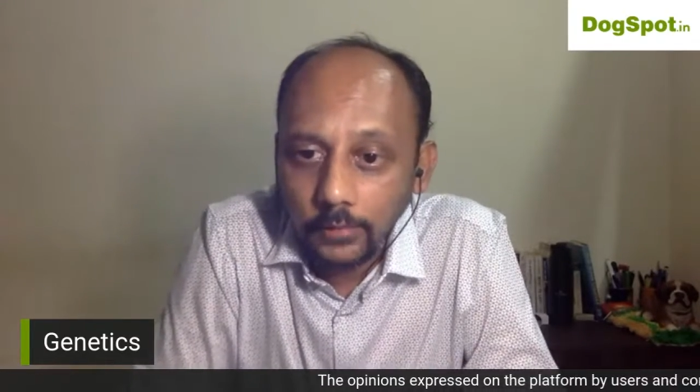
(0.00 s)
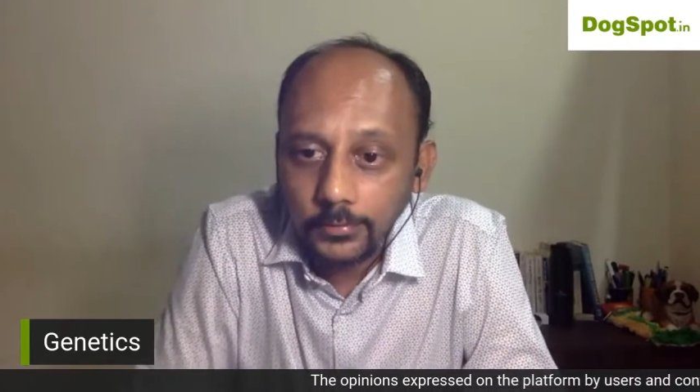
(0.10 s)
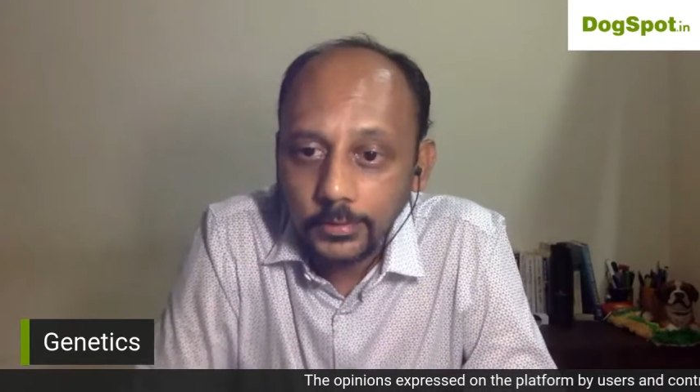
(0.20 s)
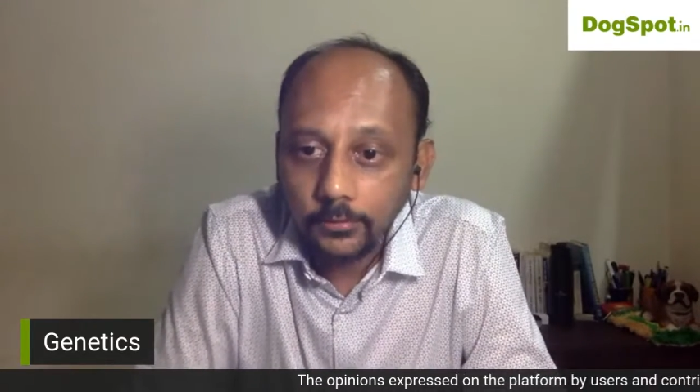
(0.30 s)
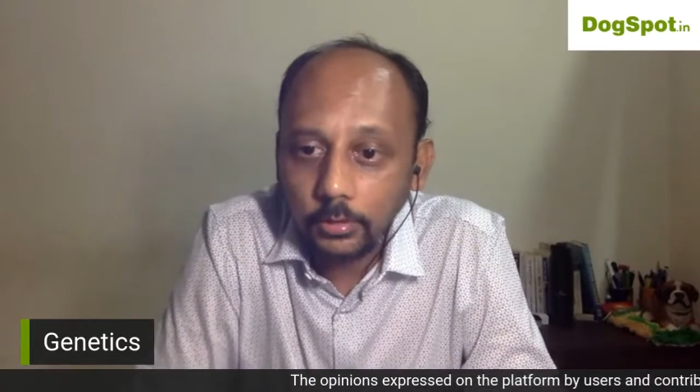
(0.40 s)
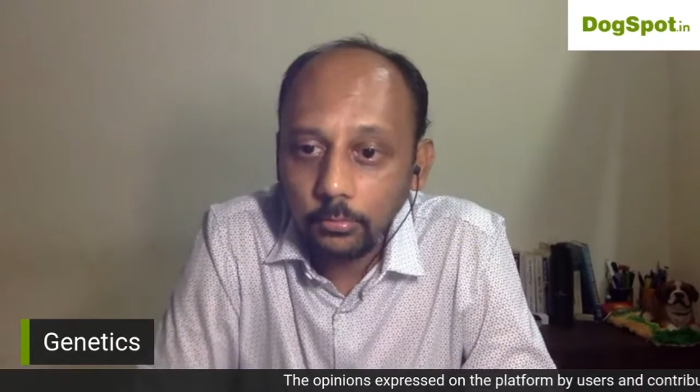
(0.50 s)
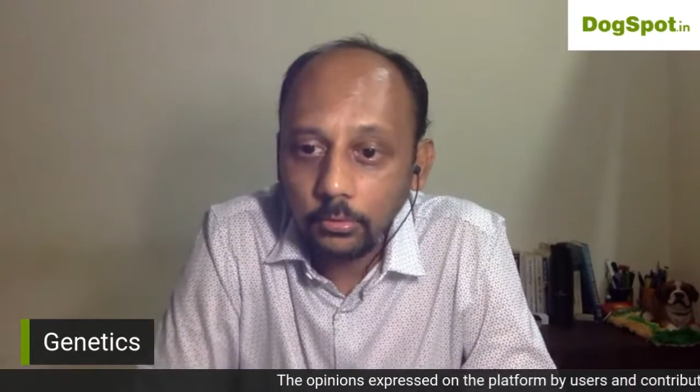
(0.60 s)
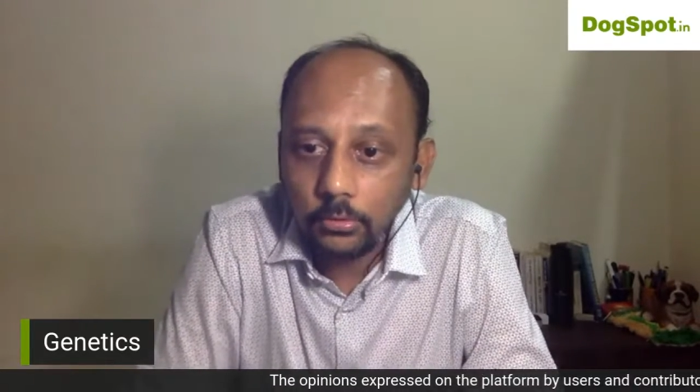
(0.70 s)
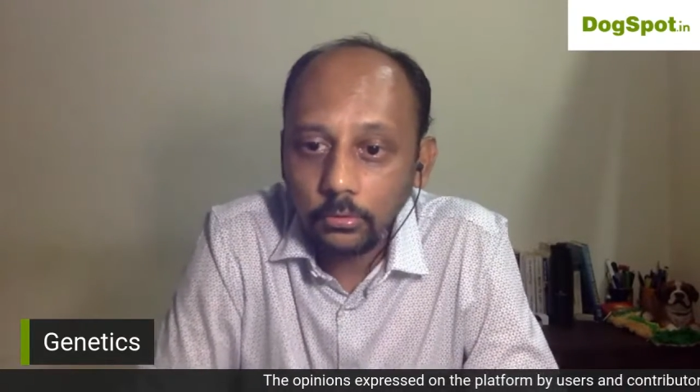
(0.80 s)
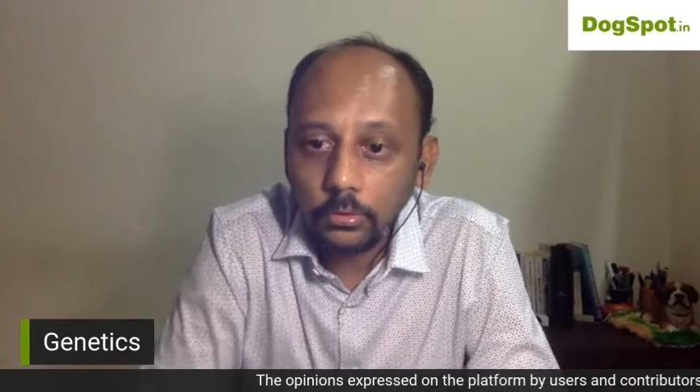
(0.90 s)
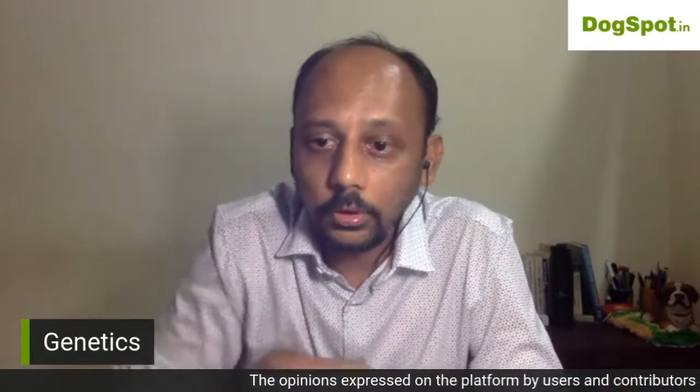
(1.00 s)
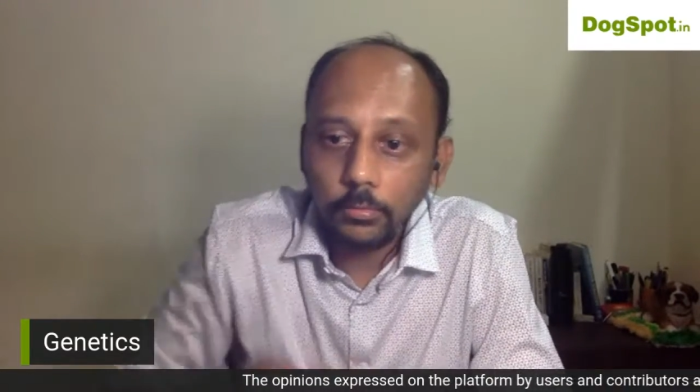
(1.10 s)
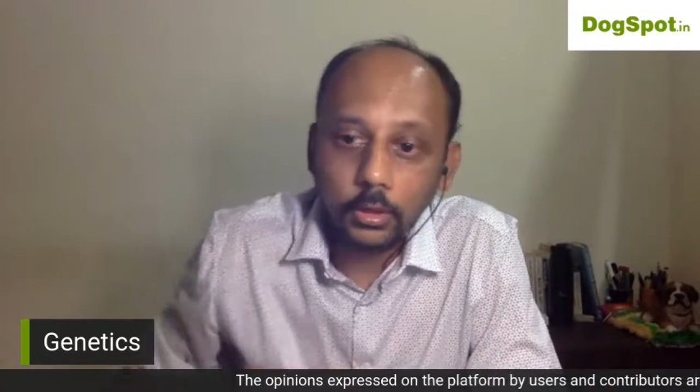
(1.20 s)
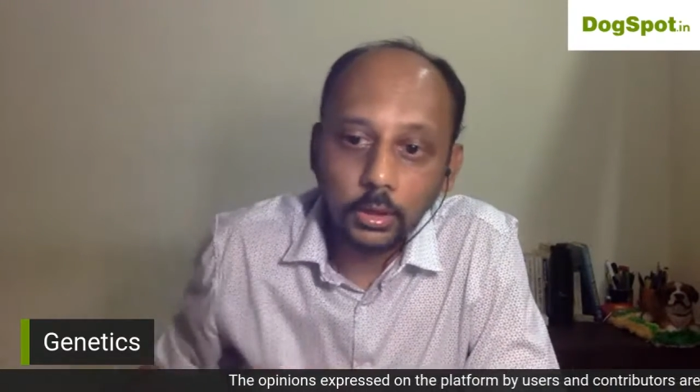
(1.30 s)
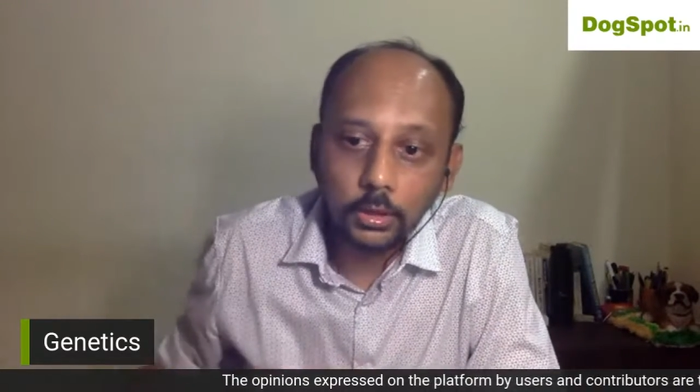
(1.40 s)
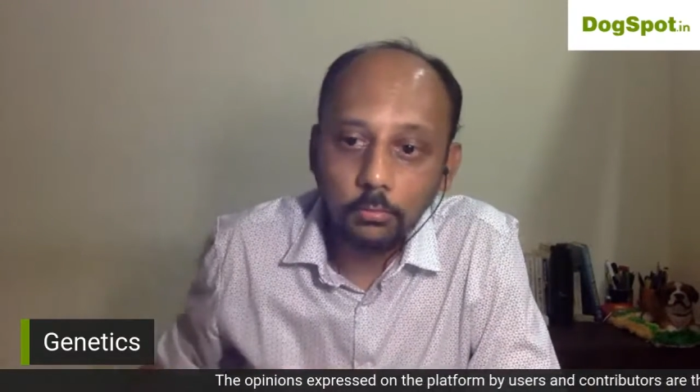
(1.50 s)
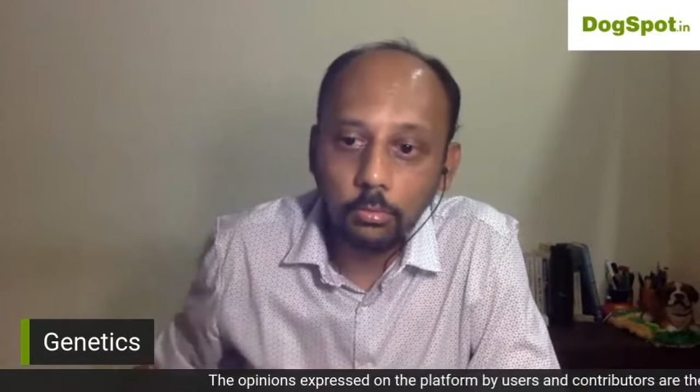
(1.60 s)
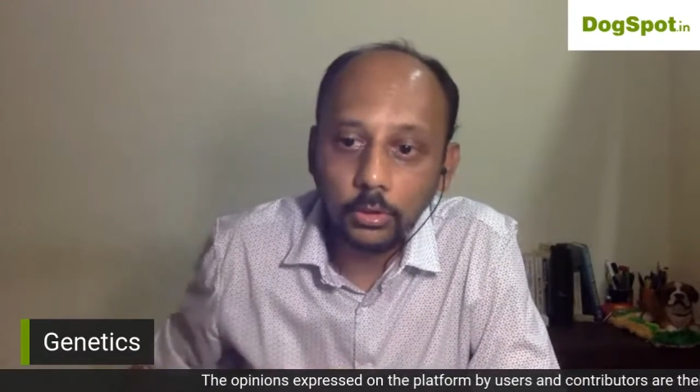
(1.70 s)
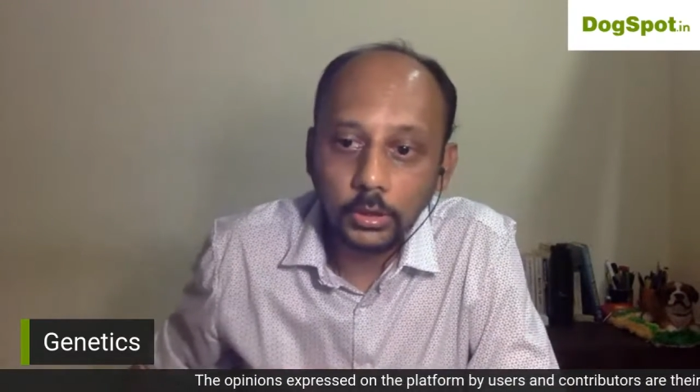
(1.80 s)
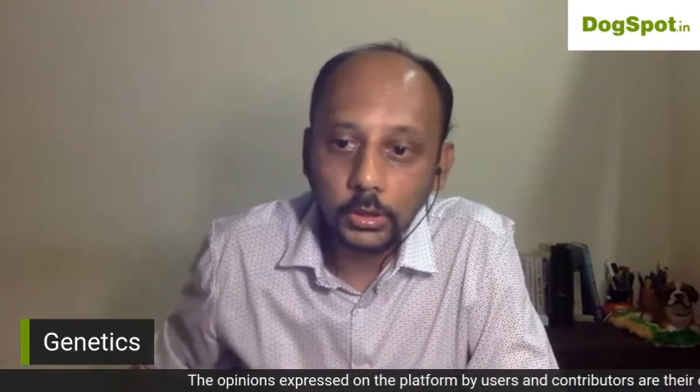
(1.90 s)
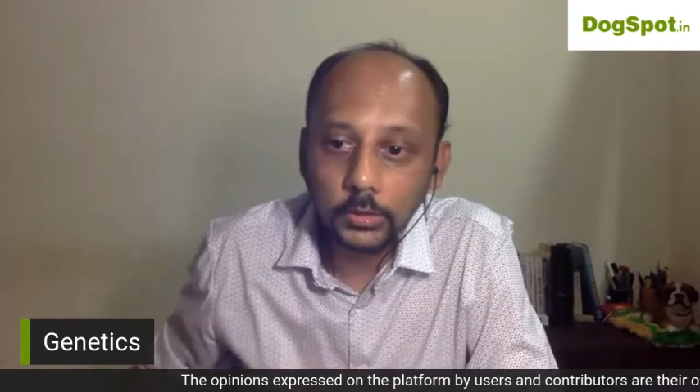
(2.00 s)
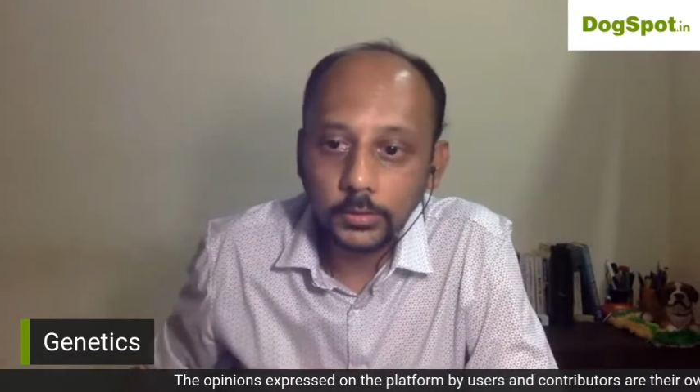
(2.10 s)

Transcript: I have a 7-month-old American bully.